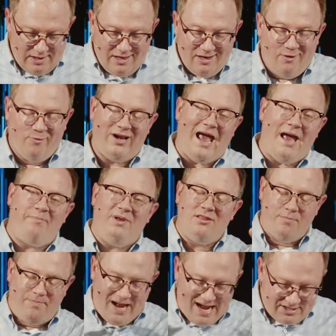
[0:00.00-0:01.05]
What happened in
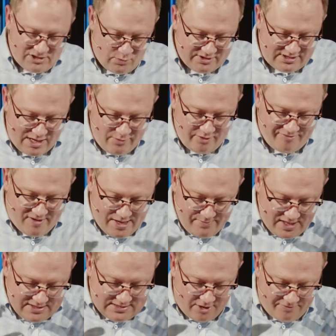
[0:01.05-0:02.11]
the past was I would find
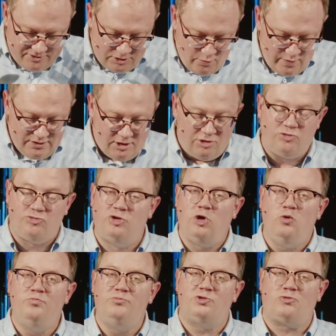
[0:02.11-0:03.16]
myself doing the
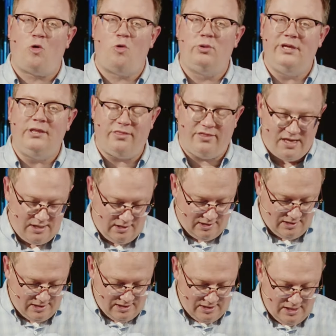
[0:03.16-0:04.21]
doom scrolling thing